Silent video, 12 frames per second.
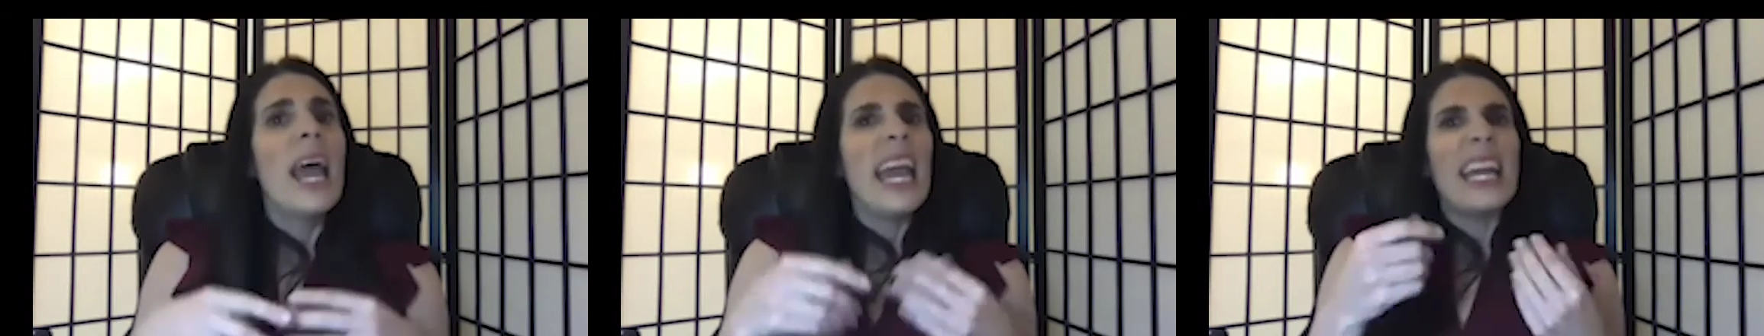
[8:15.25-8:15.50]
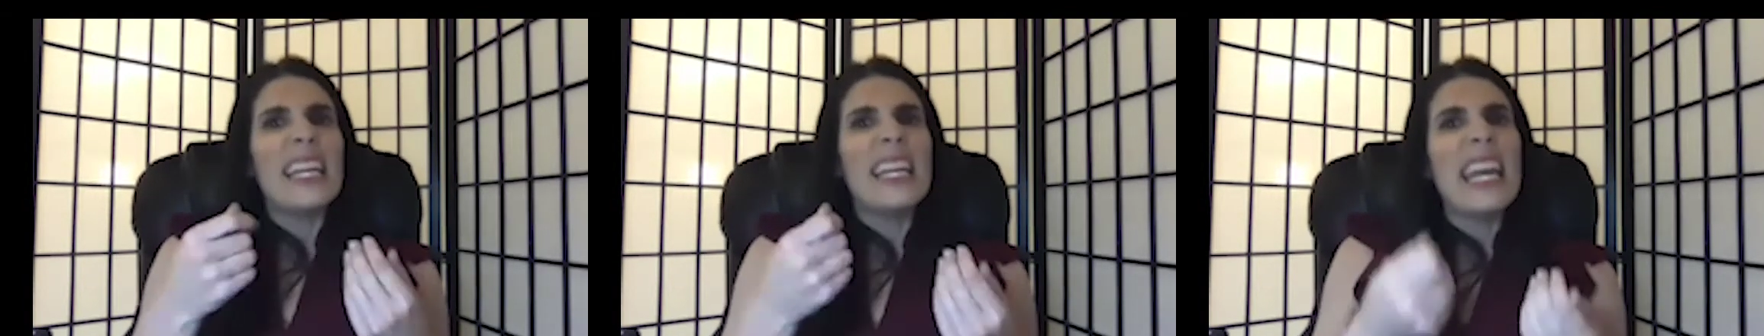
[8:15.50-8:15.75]

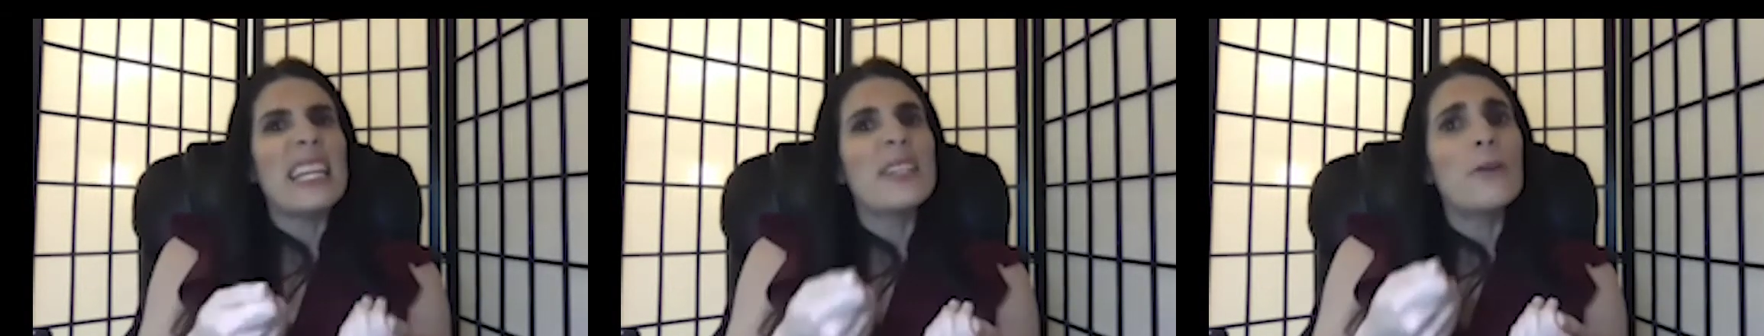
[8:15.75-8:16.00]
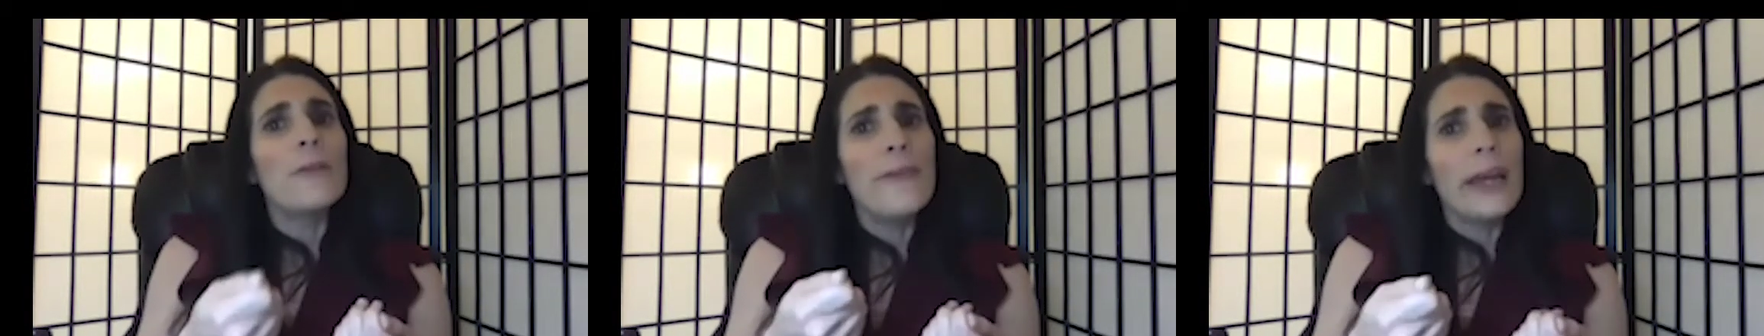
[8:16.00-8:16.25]
a
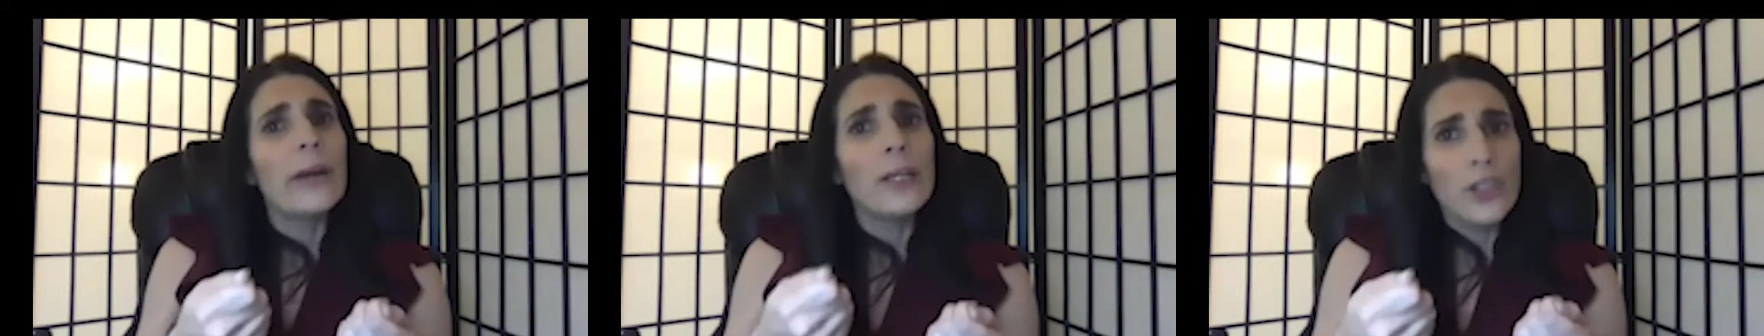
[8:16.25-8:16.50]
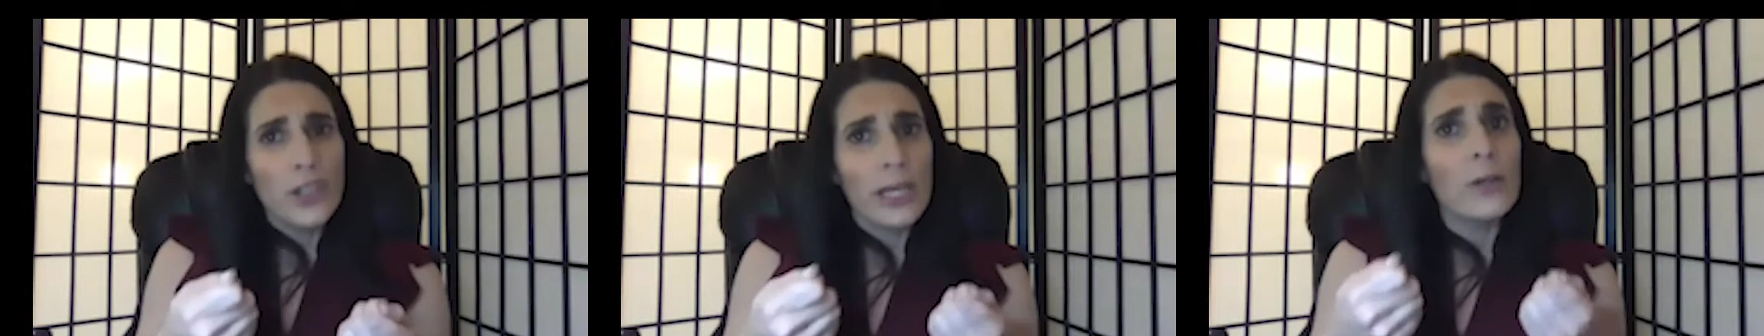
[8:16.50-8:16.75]

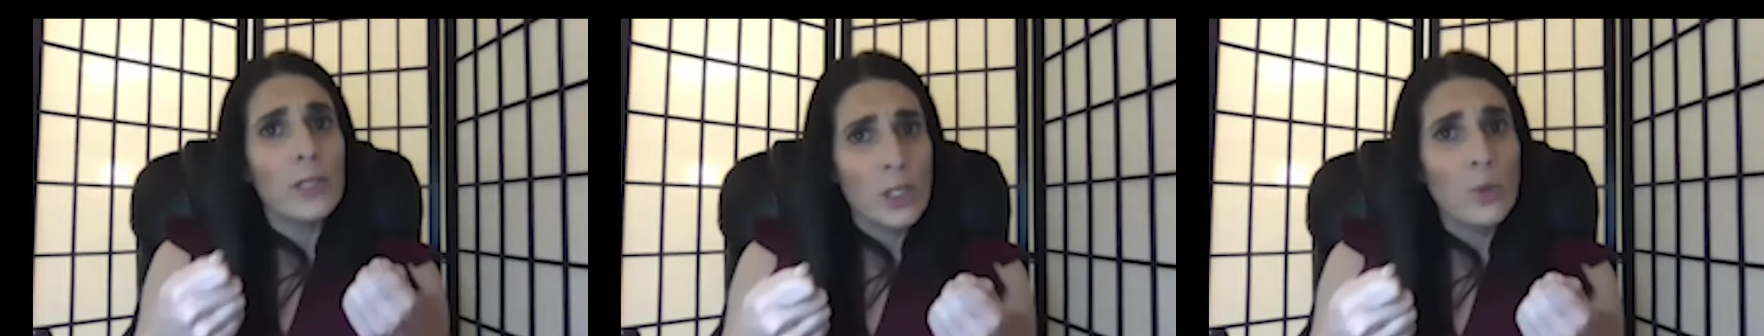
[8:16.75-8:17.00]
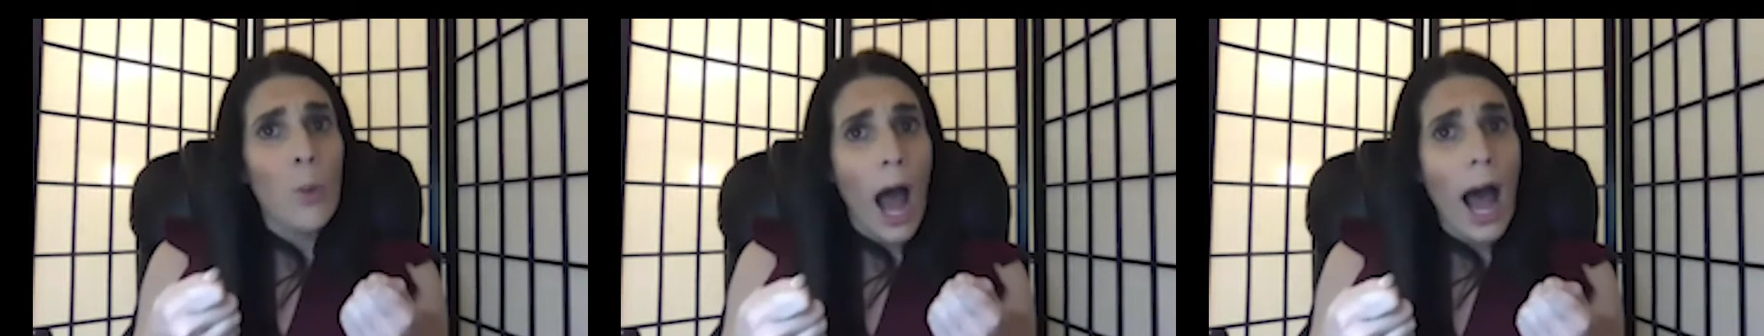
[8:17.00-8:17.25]
nasopharyngeal
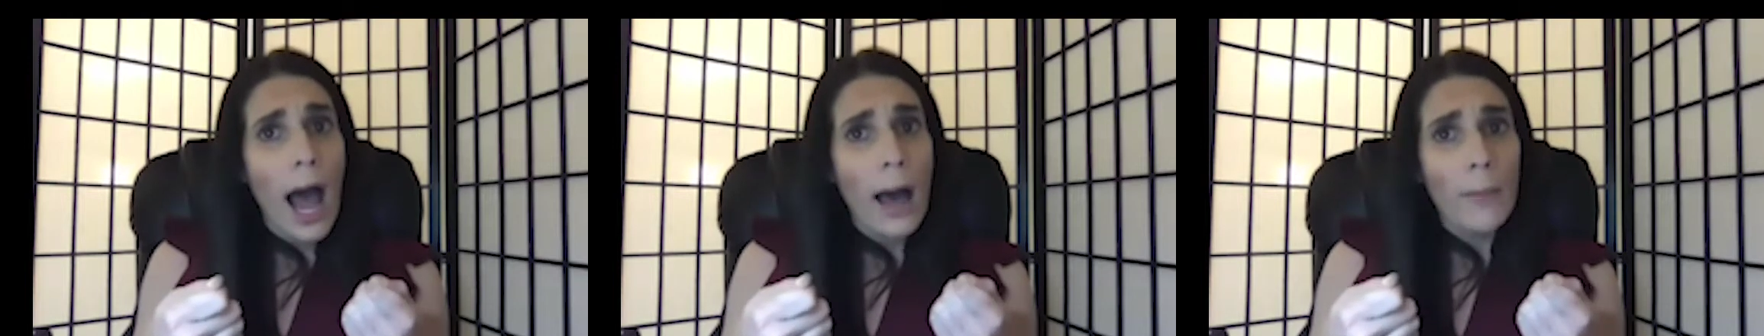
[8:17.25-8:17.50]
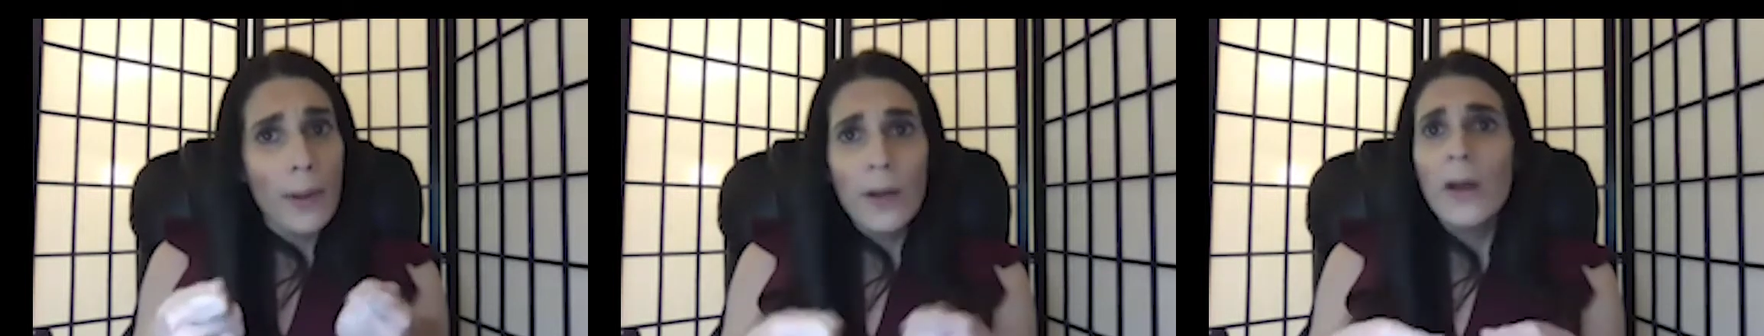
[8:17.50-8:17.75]
swab,